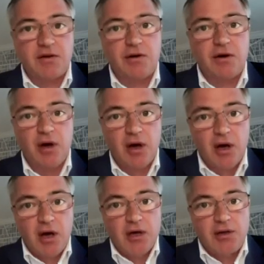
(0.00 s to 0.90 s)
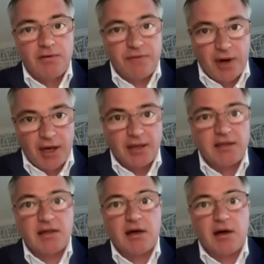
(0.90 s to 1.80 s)
to to
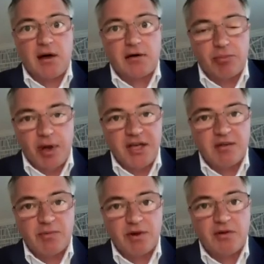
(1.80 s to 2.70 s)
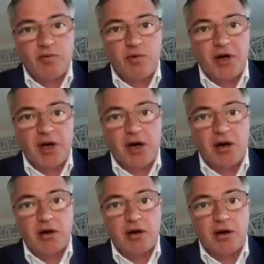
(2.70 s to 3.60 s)
find a replacement. We
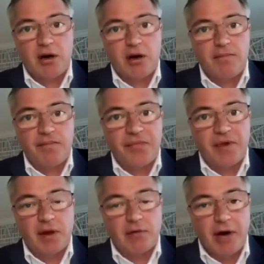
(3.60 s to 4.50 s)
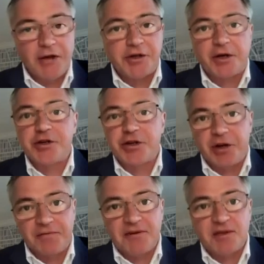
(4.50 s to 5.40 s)
are uh, arranging
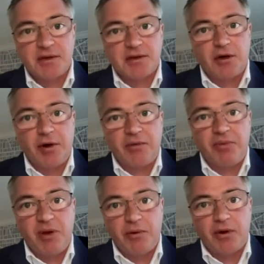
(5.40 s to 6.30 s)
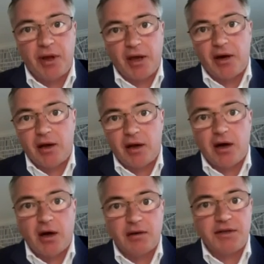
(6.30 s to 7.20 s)
shifts so that people can
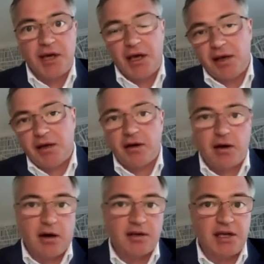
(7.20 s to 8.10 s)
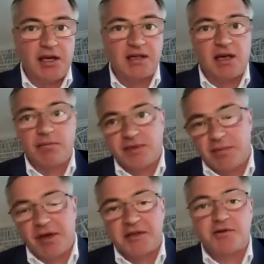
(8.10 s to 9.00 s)
uh, take uh, take some
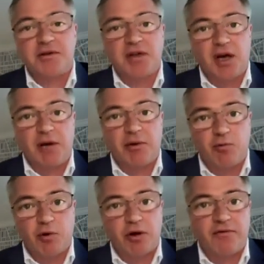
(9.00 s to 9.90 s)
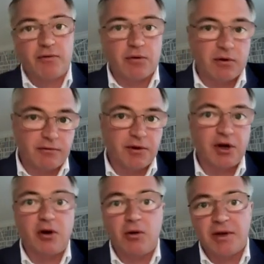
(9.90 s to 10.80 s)
some extra time at work for for their
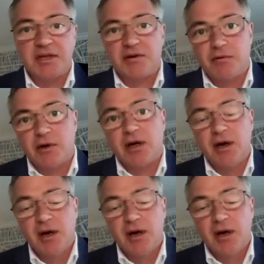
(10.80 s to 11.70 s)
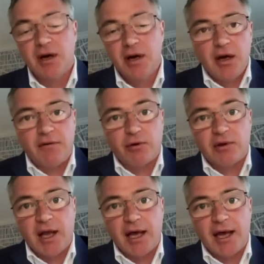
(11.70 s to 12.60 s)
colleagues who are in
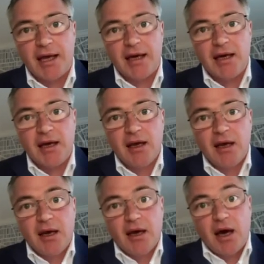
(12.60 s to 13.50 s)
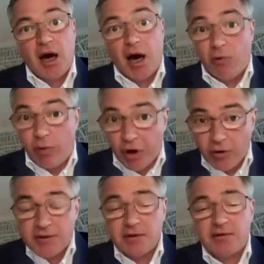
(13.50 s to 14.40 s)
the front line. Uh, we
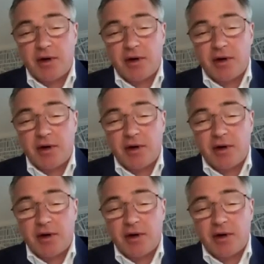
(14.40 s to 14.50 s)
also try to